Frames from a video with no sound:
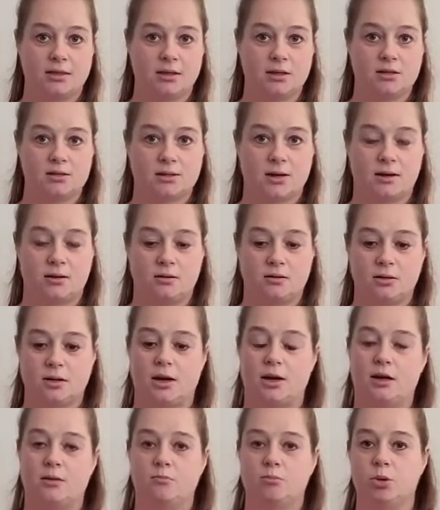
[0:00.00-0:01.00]
these out
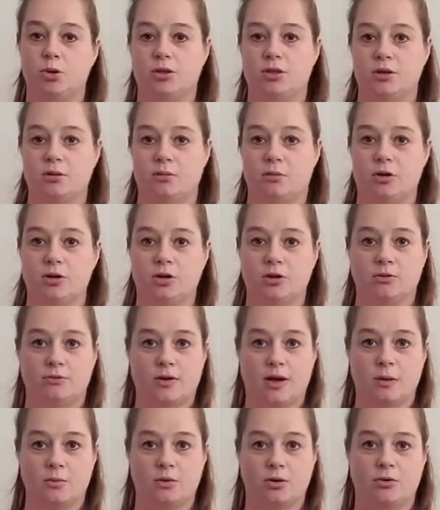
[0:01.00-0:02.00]
and put them on your
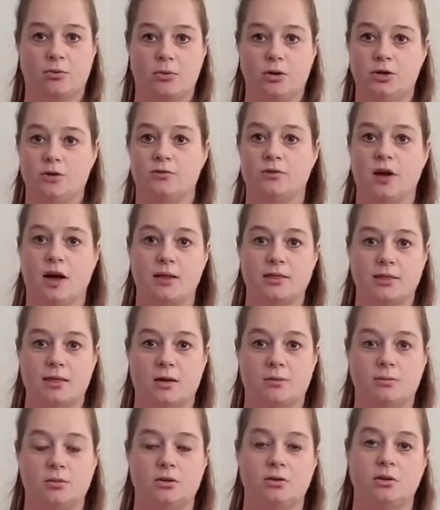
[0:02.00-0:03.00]
fabric when you've cut
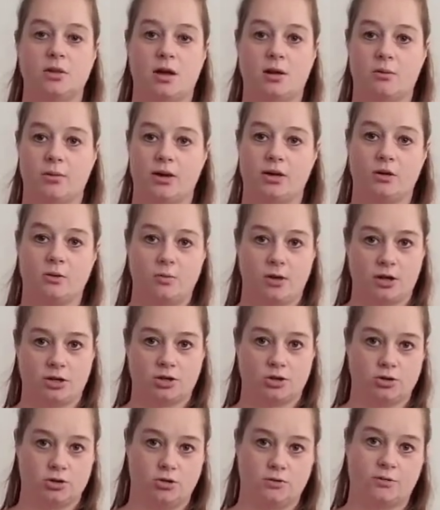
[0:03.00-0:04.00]
them. That way you make
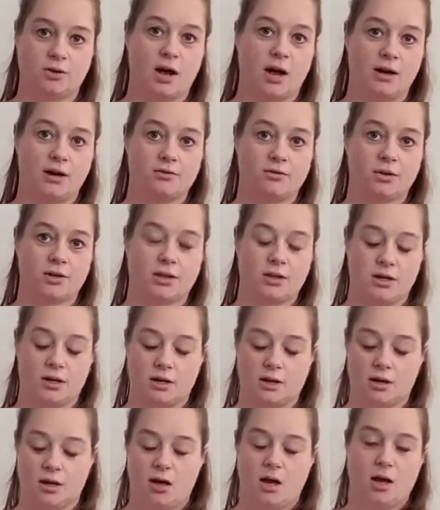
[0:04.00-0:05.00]
sure you've cut
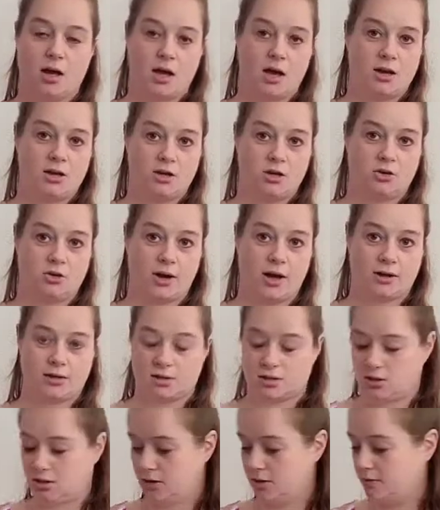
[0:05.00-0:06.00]
everything and you don't
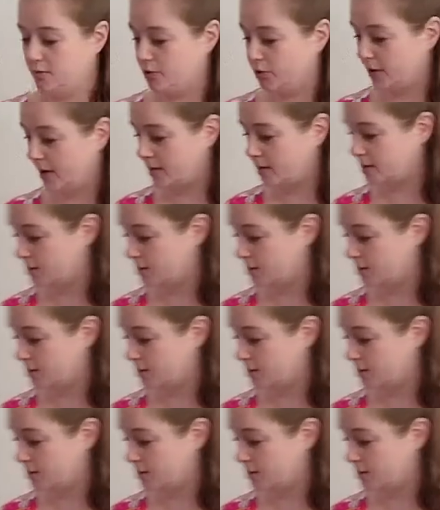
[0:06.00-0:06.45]
accidentally forget